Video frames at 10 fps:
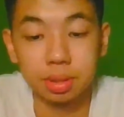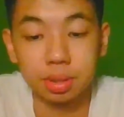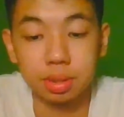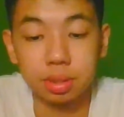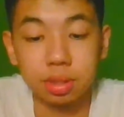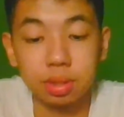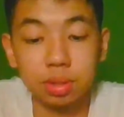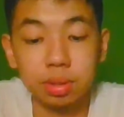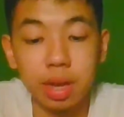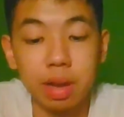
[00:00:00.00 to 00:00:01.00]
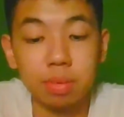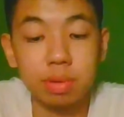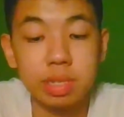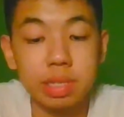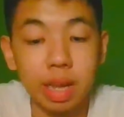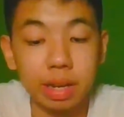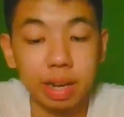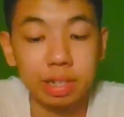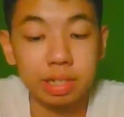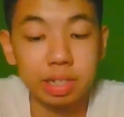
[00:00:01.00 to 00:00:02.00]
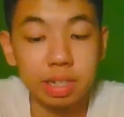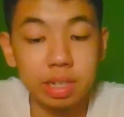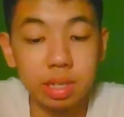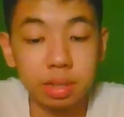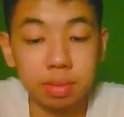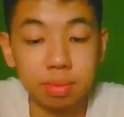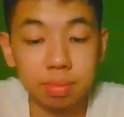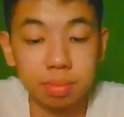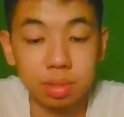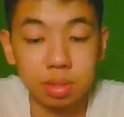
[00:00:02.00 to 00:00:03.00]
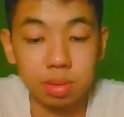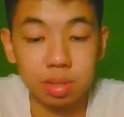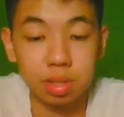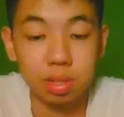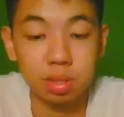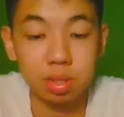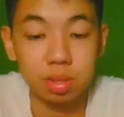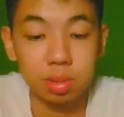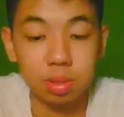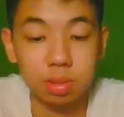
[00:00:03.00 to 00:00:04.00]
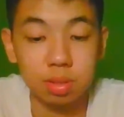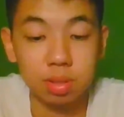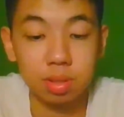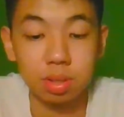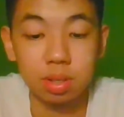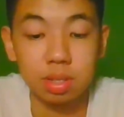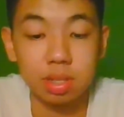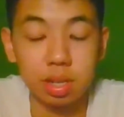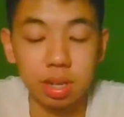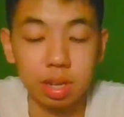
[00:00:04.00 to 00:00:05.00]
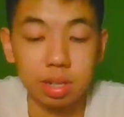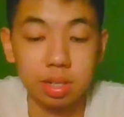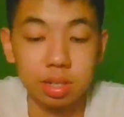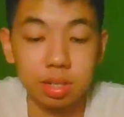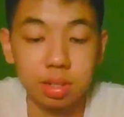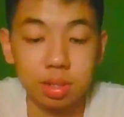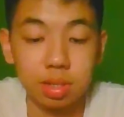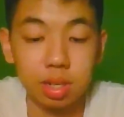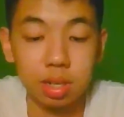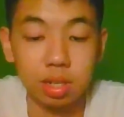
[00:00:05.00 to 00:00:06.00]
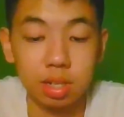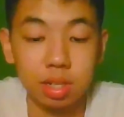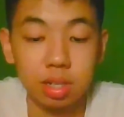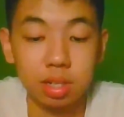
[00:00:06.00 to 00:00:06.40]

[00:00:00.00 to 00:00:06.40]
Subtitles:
so that was second day. So this was second day.